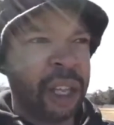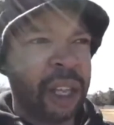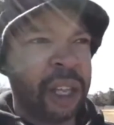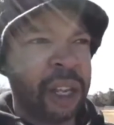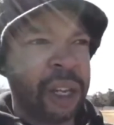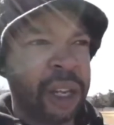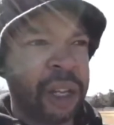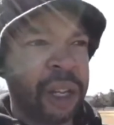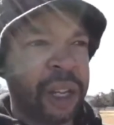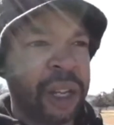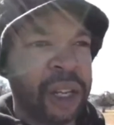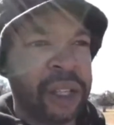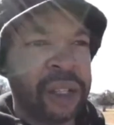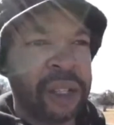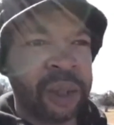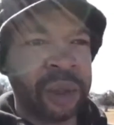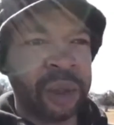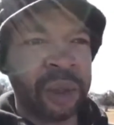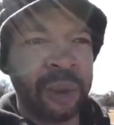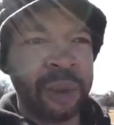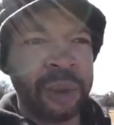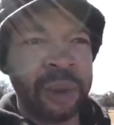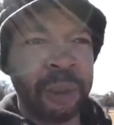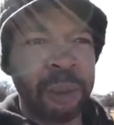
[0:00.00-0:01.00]
in the
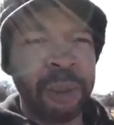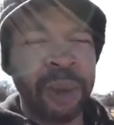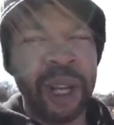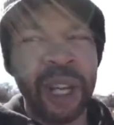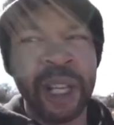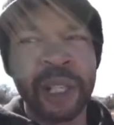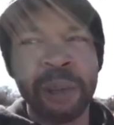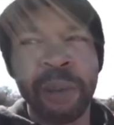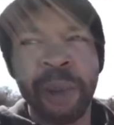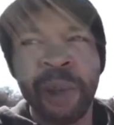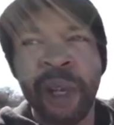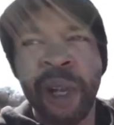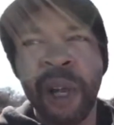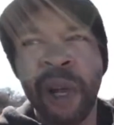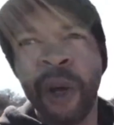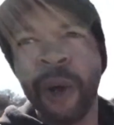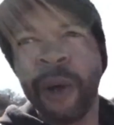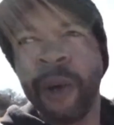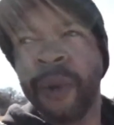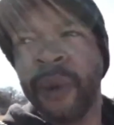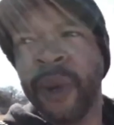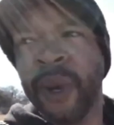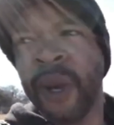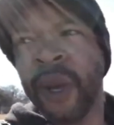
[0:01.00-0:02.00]
description box
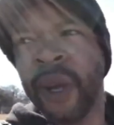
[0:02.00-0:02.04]
below.